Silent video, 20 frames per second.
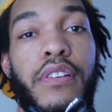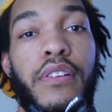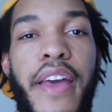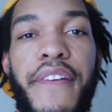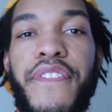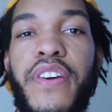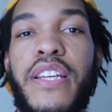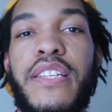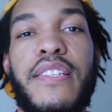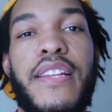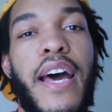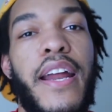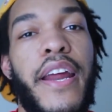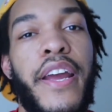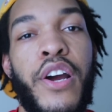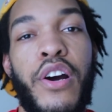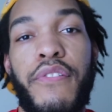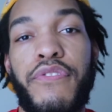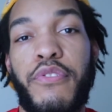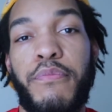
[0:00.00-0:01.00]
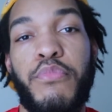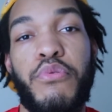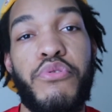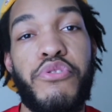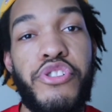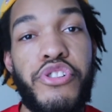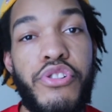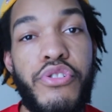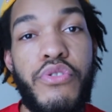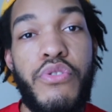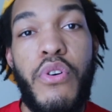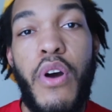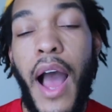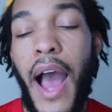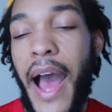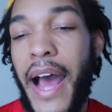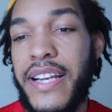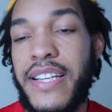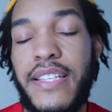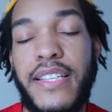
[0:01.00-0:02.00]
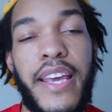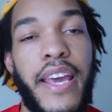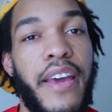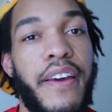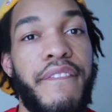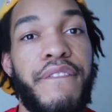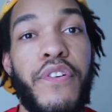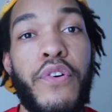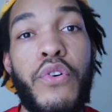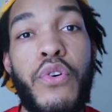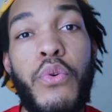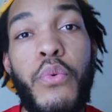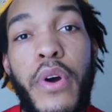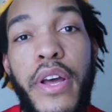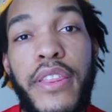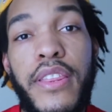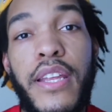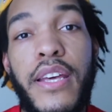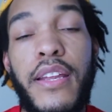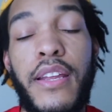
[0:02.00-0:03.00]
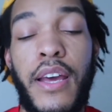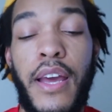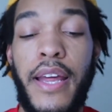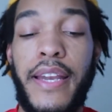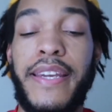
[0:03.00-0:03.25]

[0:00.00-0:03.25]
If it is not a comfortable shoe, I just can't fool with it.